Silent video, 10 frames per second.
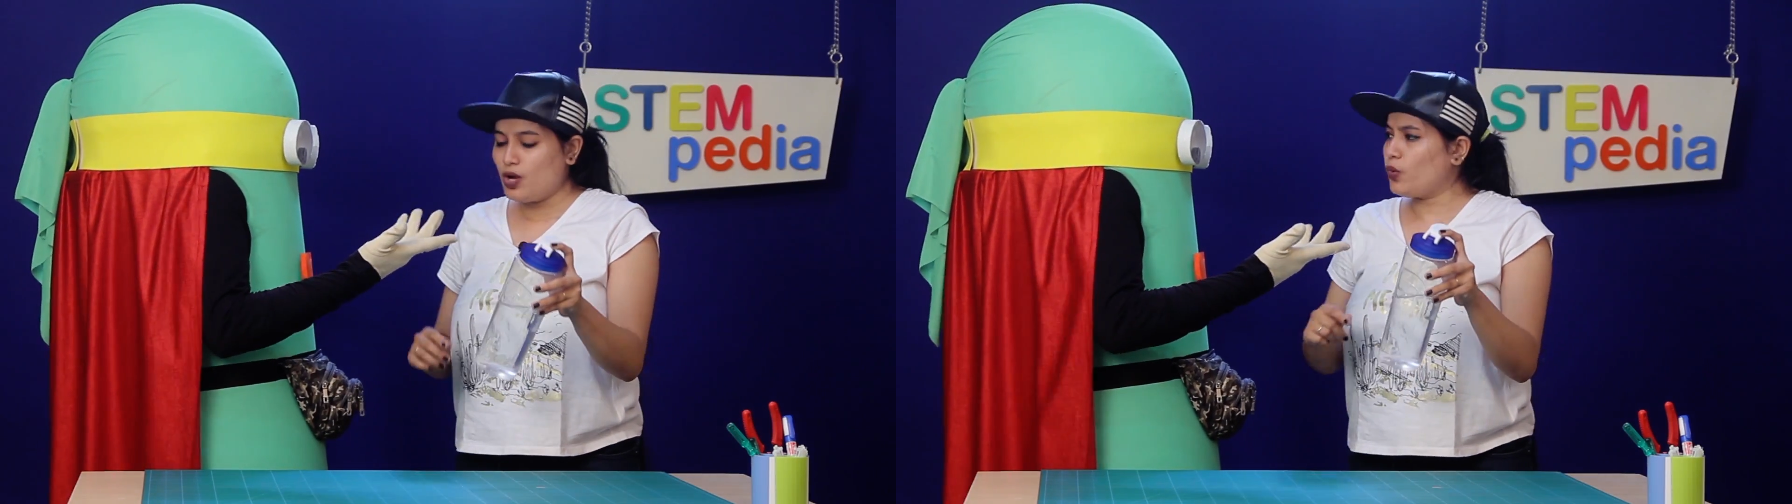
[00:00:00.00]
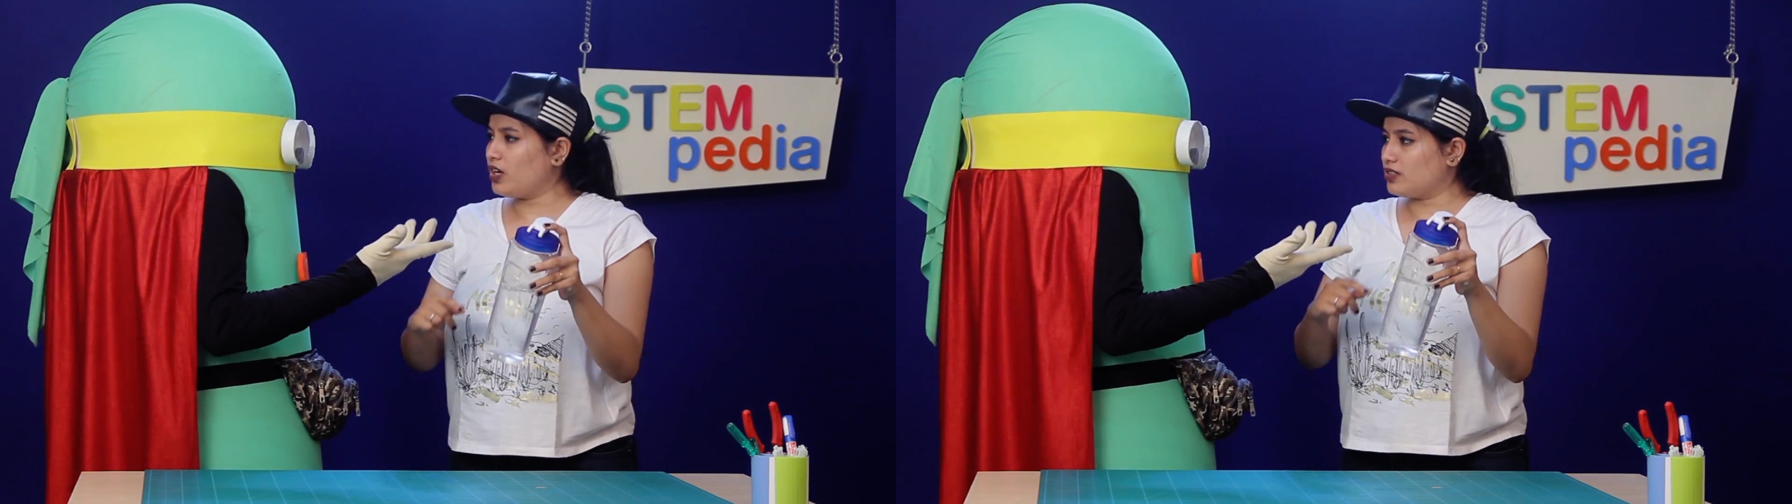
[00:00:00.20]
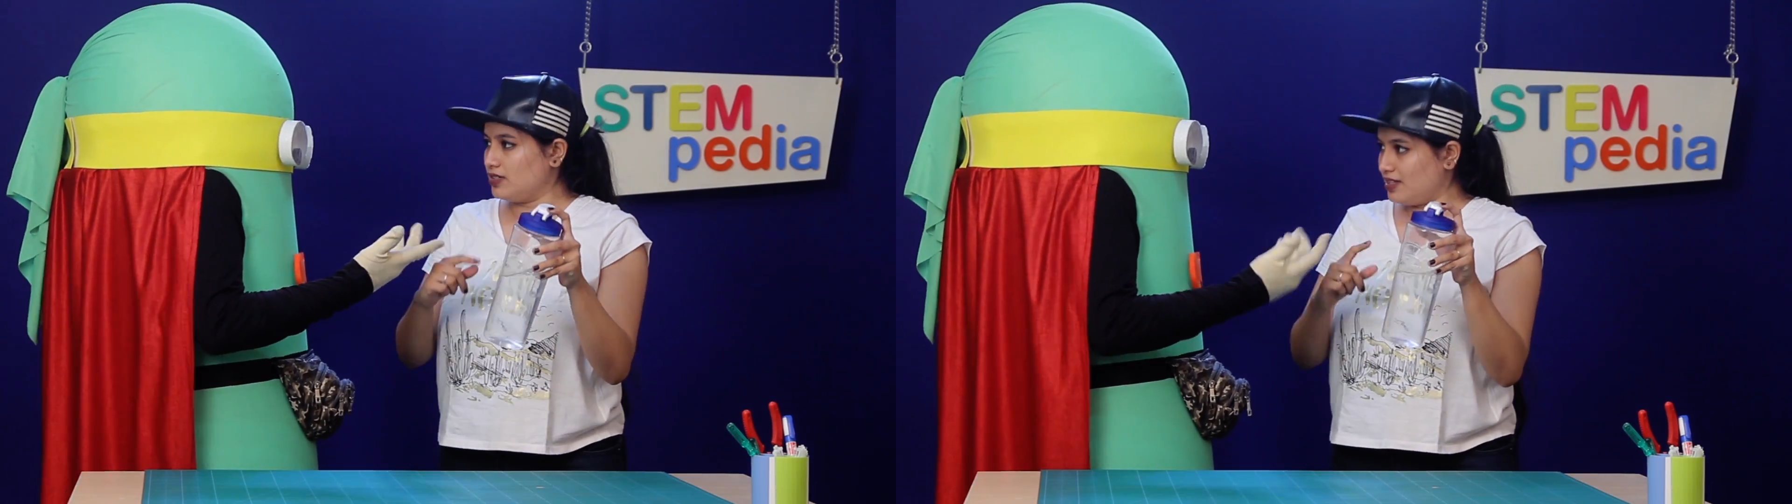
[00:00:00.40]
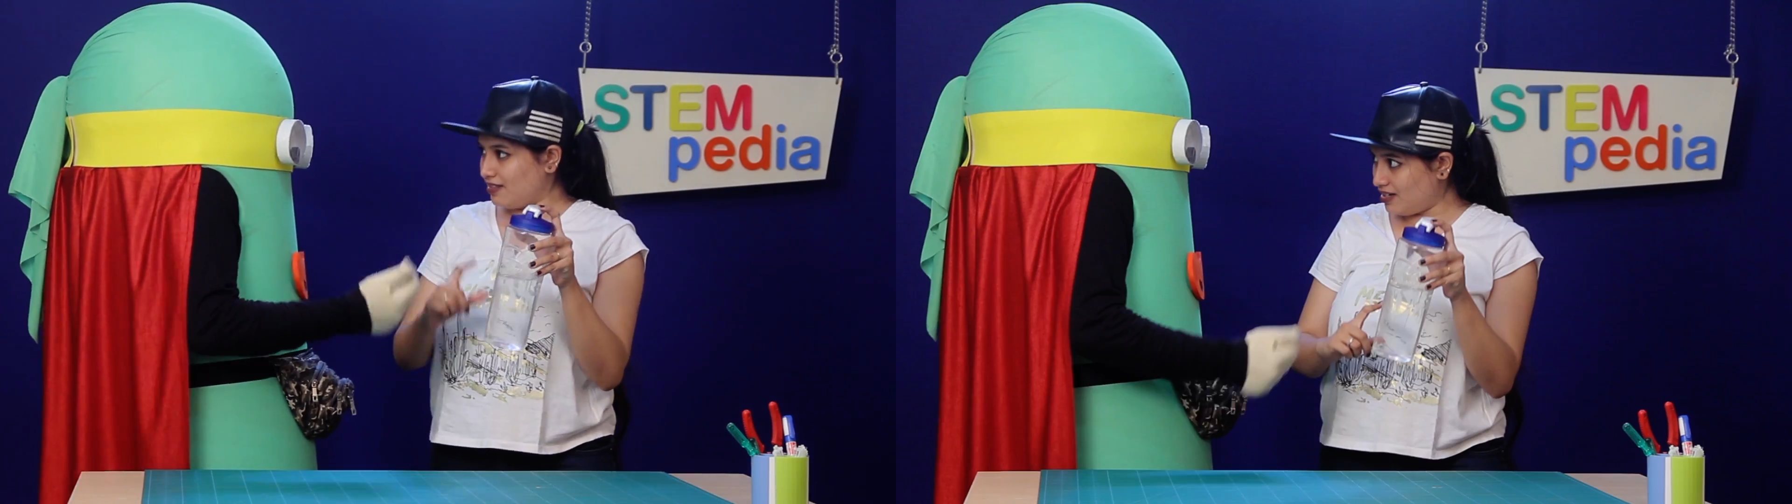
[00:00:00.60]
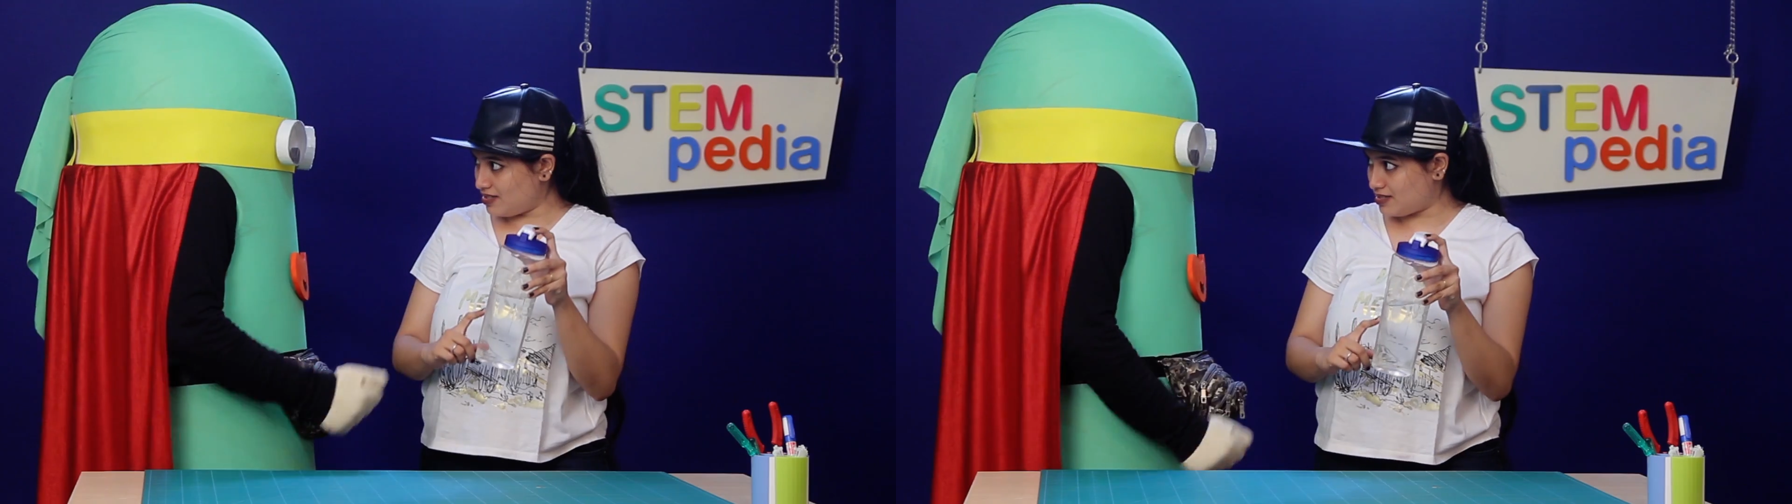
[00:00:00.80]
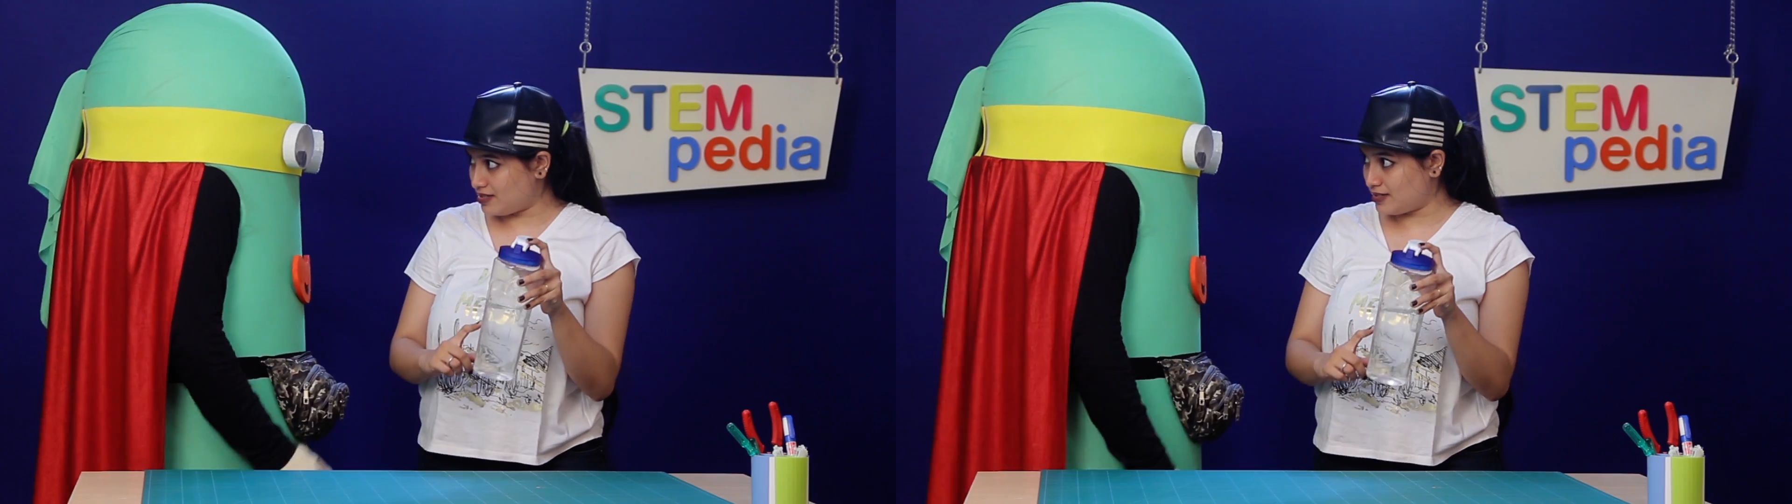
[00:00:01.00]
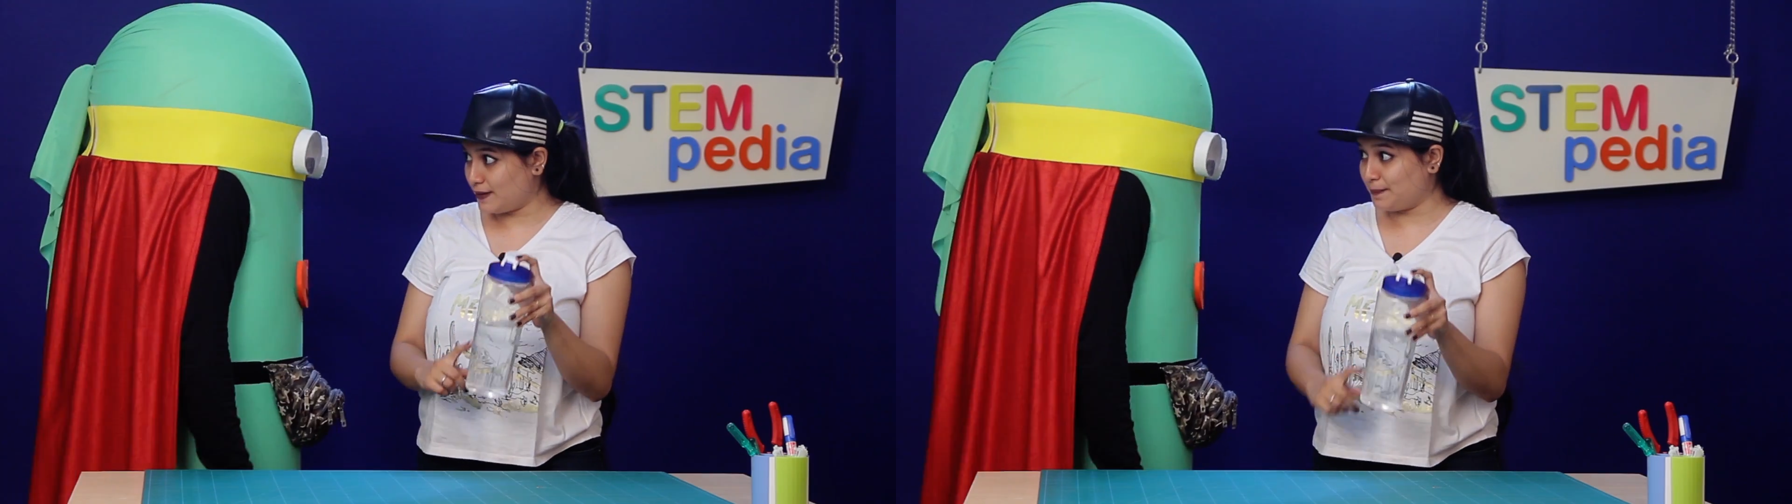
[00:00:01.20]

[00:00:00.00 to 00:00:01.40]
What? This?